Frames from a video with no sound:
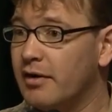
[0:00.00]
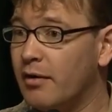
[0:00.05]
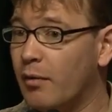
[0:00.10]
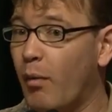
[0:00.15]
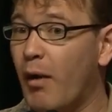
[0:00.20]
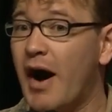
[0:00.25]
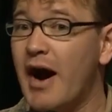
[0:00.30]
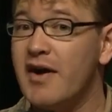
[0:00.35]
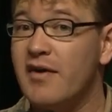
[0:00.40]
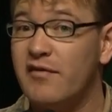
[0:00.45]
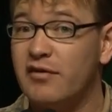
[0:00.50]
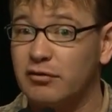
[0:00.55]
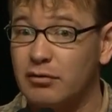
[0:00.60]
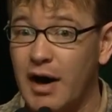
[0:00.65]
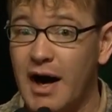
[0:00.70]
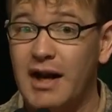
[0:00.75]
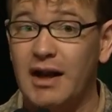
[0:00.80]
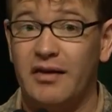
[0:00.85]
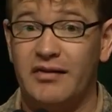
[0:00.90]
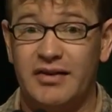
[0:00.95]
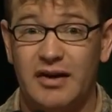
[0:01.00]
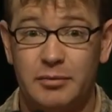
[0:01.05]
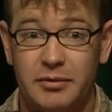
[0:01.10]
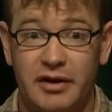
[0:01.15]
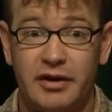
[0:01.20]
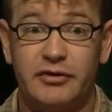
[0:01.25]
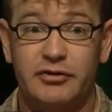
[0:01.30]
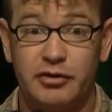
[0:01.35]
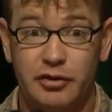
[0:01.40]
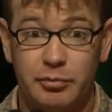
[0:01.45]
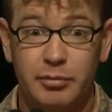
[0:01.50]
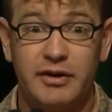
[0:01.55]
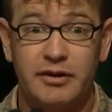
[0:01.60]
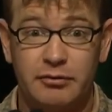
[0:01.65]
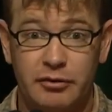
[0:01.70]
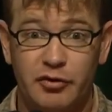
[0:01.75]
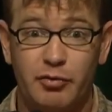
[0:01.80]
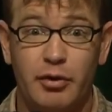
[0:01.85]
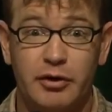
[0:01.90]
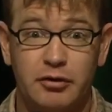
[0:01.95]
a wide variety of subjects should be
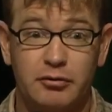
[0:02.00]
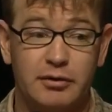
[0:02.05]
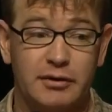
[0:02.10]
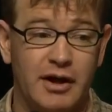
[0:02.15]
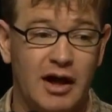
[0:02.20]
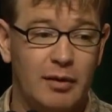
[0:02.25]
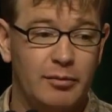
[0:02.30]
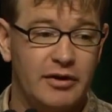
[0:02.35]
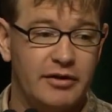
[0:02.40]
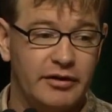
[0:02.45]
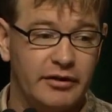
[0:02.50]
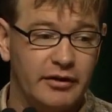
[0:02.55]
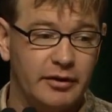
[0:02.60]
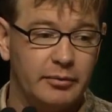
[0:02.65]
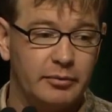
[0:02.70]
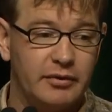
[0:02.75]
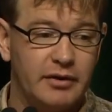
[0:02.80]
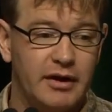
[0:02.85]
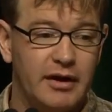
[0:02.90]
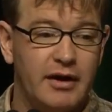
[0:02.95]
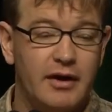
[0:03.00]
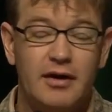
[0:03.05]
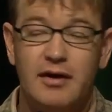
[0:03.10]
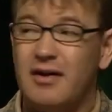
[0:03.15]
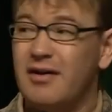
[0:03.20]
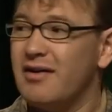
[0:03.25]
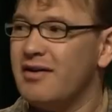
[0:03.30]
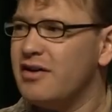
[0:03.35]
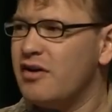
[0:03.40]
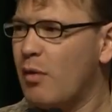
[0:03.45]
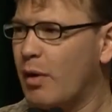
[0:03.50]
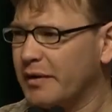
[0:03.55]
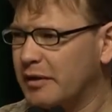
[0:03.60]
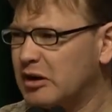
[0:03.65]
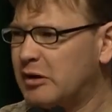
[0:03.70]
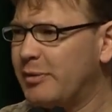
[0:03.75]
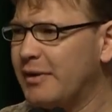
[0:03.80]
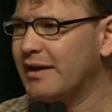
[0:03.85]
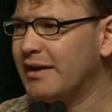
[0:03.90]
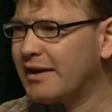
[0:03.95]
responding reliably to them. You want
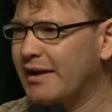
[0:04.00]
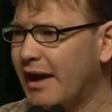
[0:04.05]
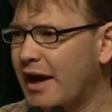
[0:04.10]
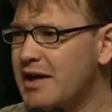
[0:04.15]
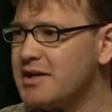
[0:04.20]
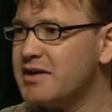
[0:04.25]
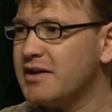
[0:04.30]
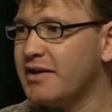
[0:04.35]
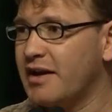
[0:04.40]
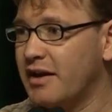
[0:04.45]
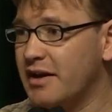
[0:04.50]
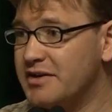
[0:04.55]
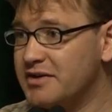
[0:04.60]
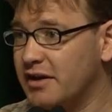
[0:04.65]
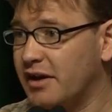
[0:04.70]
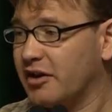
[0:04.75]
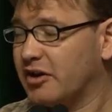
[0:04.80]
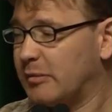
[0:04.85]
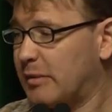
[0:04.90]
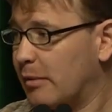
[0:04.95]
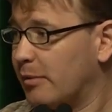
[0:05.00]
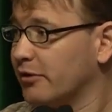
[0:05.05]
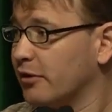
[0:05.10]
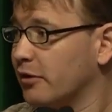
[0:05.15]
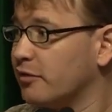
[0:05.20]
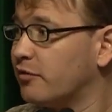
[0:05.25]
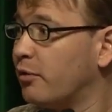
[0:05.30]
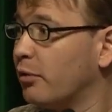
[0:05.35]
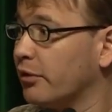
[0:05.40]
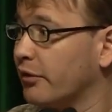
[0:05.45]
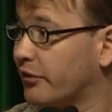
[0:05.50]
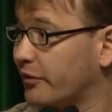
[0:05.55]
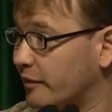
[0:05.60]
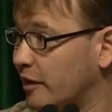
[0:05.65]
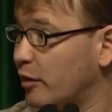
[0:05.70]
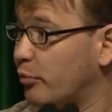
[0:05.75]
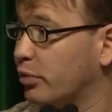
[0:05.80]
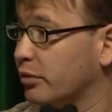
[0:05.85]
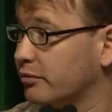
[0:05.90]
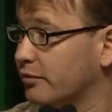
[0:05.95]
them engaging and energetic so people don't fall
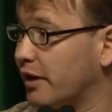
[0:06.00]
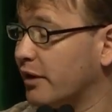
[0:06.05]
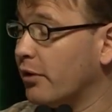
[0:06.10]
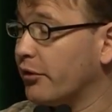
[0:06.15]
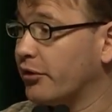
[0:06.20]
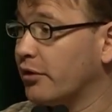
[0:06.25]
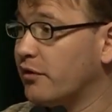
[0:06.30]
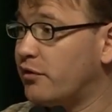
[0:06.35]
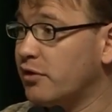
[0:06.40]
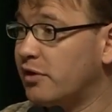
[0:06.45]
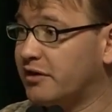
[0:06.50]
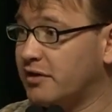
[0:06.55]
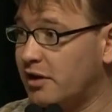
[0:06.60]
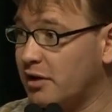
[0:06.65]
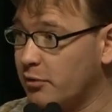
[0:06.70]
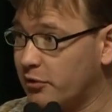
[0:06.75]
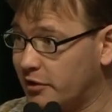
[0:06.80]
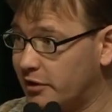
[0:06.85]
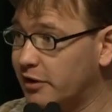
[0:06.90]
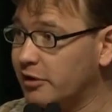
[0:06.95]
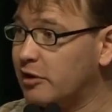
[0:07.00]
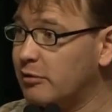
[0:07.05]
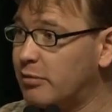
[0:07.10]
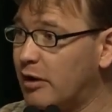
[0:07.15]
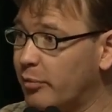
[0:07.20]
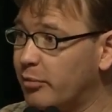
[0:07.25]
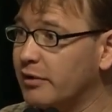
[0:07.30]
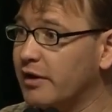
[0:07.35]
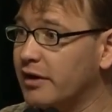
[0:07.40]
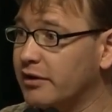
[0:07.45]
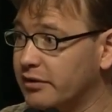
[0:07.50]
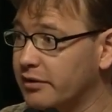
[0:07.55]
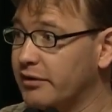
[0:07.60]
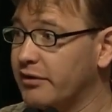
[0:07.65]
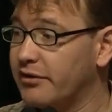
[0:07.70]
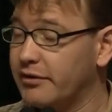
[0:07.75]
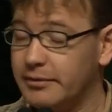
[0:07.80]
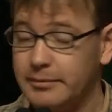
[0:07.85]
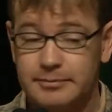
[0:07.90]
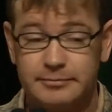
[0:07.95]
asleep, and also if you're dealing with clinical
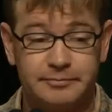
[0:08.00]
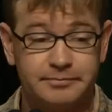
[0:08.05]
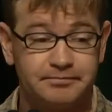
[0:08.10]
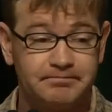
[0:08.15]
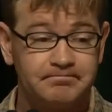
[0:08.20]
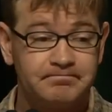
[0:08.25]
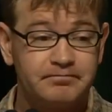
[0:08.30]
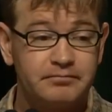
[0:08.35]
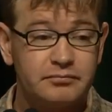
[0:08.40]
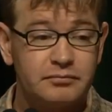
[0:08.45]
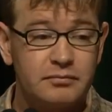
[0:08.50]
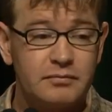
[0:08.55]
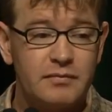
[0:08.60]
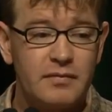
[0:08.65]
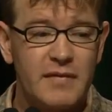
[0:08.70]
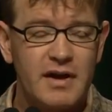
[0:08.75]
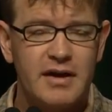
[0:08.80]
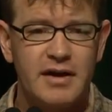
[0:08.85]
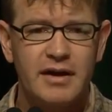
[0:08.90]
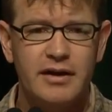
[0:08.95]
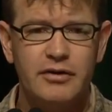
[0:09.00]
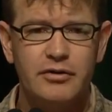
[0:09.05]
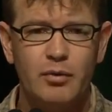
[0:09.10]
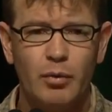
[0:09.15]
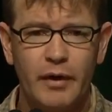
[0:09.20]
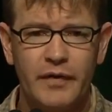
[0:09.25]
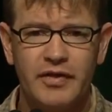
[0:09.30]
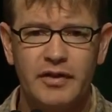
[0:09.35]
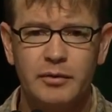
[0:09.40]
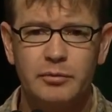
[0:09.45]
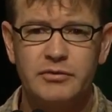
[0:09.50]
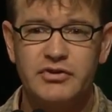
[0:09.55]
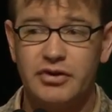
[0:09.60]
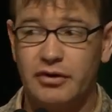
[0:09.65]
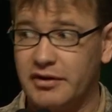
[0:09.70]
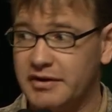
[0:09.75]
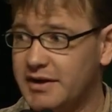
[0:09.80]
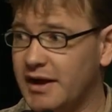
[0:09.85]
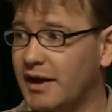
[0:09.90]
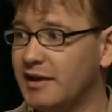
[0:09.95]
populations. You want them to
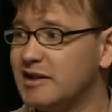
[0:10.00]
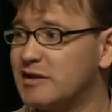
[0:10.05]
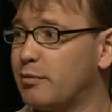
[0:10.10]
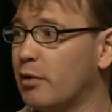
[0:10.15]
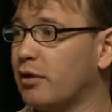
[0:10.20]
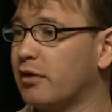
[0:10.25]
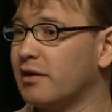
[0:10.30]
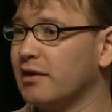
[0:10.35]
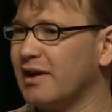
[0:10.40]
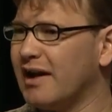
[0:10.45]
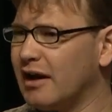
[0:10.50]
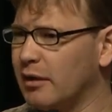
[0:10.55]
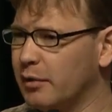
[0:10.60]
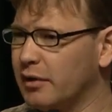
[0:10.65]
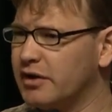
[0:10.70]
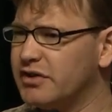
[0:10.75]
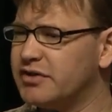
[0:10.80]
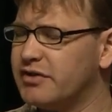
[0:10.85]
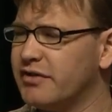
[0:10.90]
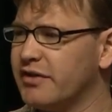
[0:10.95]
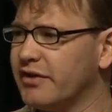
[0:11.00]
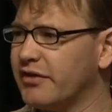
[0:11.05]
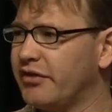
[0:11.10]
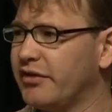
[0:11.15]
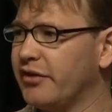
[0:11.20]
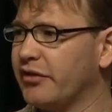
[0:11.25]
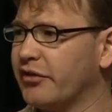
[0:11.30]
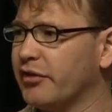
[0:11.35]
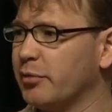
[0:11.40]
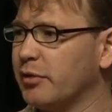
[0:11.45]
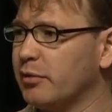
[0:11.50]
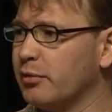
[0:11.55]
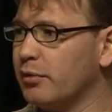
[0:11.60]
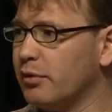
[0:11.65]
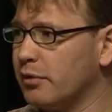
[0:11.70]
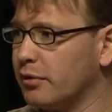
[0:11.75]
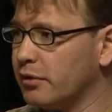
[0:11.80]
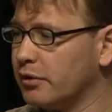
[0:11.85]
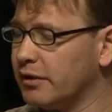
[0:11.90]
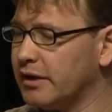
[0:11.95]
contain spoken language. This is a bit
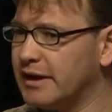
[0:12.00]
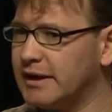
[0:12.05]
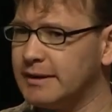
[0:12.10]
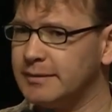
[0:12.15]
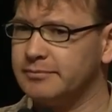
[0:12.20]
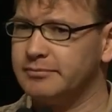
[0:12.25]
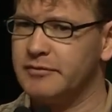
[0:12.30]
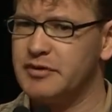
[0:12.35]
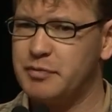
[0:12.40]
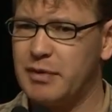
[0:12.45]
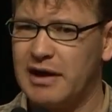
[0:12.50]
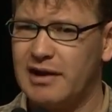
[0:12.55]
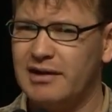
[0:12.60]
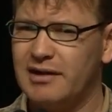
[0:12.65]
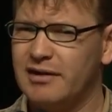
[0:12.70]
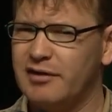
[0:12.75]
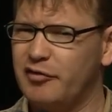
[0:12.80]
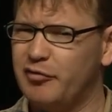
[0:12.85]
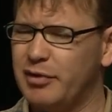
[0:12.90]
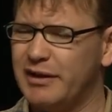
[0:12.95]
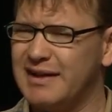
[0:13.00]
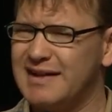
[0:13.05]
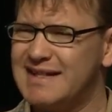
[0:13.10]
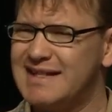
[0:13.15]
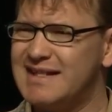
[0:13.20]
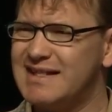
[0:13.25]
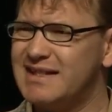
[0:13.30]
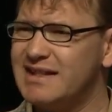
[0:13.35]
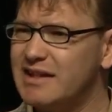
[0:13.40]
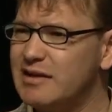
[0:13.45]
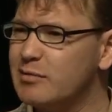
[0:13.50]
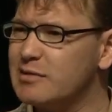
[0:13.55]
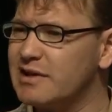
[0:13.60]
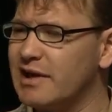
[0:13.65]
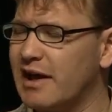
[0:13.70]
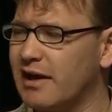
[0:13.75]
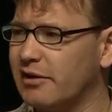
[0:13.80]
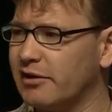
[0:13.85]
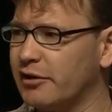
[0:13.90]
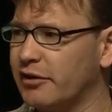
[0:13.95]
more speculative, but it seems
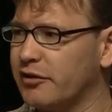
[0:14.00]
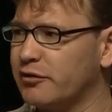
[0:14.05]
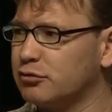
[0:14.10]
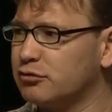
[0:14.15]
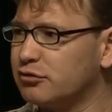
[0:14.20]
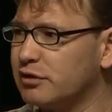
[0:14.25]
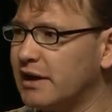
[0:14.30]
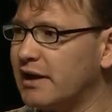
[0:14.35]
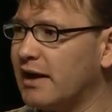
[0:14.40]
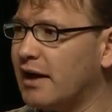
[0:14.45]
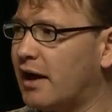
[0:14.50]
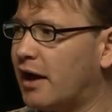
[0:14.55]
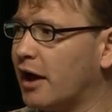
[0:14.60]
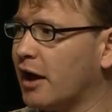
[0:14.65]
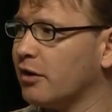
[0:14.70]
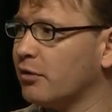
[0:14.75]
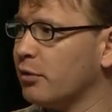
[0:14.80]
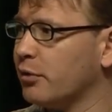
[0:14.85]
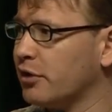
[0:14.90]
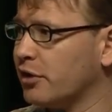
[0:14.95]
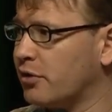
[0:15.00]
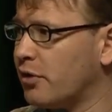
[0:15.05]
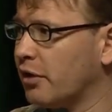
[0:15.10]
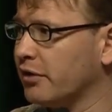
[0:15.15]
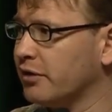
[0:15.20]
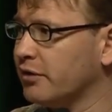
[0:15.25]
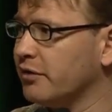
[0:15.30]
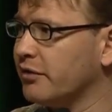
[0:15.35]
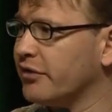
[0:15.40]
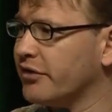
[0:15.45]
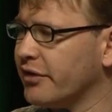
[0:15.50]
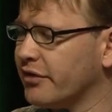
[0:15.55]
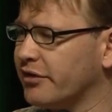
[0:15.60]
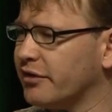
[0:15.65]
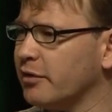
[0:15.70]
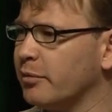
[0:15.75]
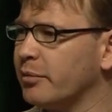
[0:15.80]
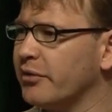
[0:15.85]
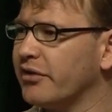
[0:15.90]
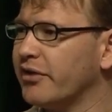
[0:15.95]
like a lot of the really higher order cognitive
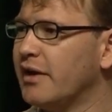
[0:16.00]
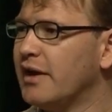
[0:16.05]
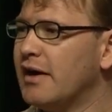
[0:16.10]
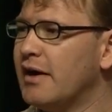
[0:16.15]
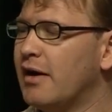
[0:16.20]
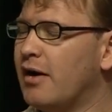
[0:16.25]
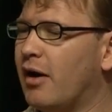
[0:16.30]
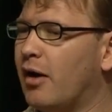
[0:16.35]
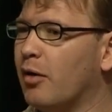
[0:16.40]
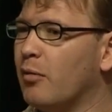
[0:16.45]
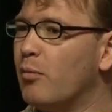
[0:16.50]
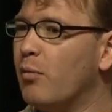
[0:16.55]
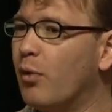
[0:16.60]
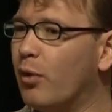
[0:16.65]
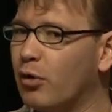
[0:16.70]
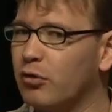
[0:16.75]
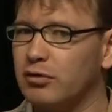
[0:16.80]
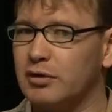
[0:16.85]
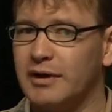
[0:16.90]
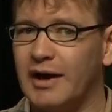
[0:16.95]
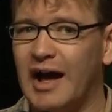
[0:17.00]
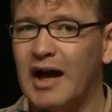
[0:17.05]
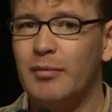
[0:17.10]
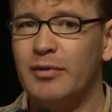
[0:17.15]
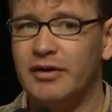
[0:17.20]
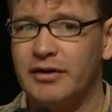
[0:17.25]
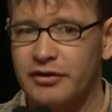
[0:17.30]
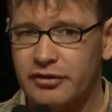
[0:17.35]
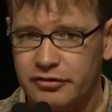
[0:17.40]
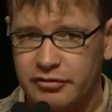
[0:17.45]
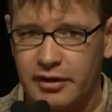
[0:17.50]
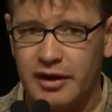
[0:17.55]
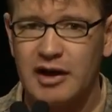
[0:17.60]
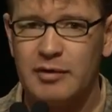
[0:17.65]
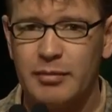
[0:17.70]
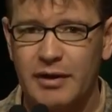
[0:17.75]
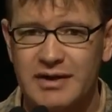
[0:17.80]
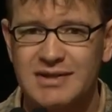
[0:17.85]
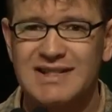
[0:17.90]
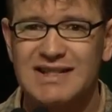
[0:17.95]
systems are more reliably
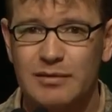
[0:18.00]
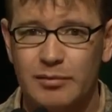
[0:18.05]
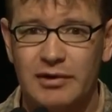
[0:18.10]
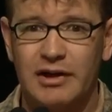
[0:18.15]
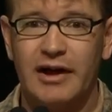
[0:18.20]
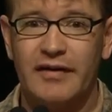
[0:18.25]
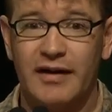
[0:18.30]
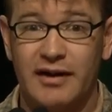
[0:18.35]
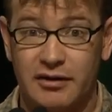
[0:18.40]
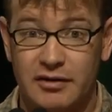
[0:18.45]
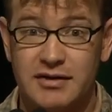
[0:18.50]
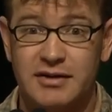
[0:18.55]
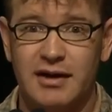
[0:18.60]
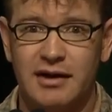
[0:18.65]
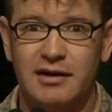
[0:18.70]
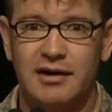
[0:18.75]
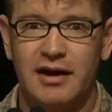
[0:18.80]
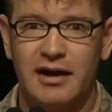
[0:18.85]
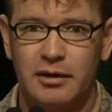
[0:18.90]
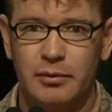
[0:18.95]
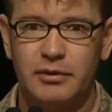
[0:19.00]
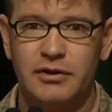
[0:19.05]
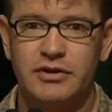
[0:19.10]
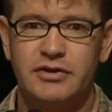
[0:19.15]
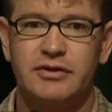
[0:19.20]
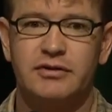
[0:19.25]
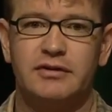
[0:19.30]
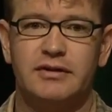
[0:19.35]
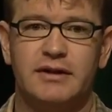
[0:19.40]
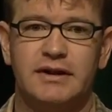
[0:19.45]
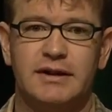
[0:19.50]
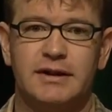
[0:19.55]
entrained by stimuli that contain language.